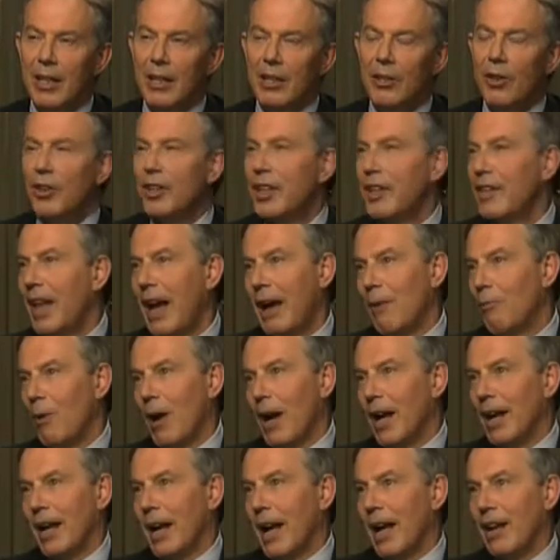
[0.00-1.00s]
Not in that
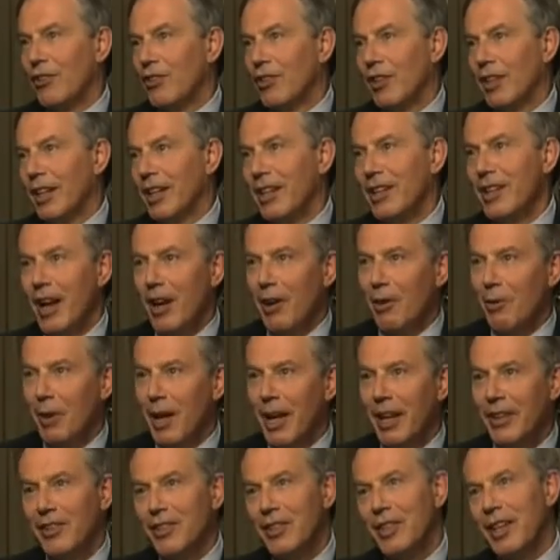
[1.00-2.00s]
way, actually, no.
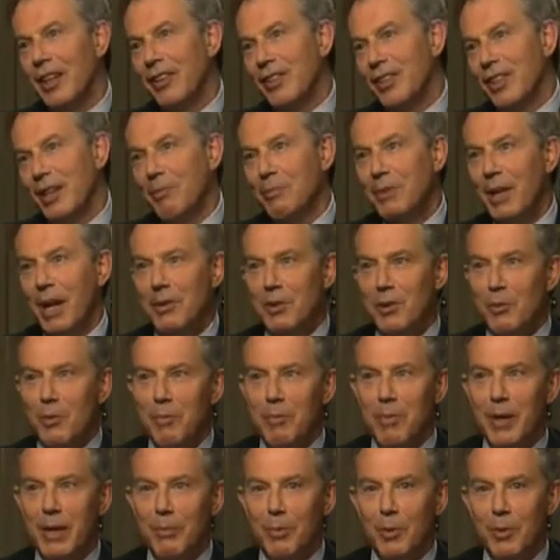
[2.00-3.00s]
And sometimes
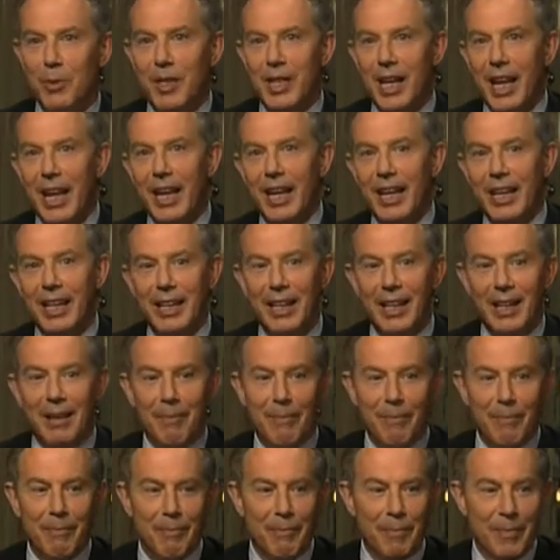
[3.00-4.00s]
when people say,
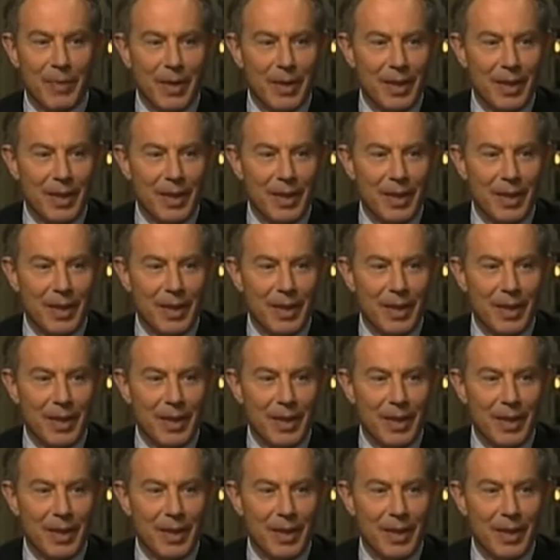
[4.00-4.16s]
you